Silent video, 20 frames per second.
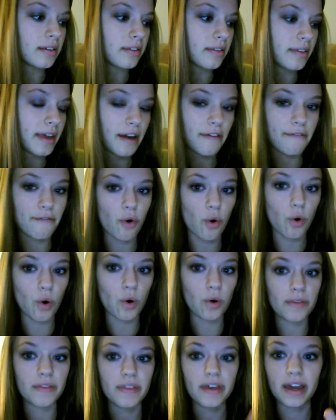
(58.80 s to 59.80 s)

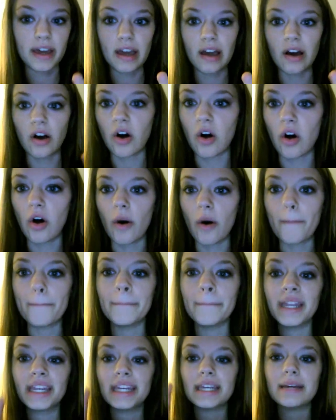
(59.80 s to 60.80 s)
Therefore, there are
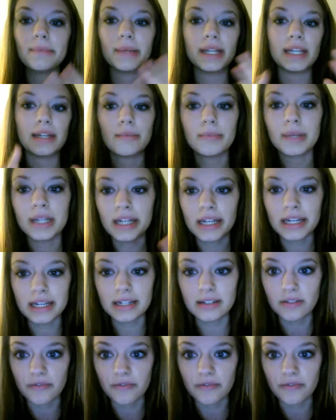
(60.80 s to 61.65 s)
many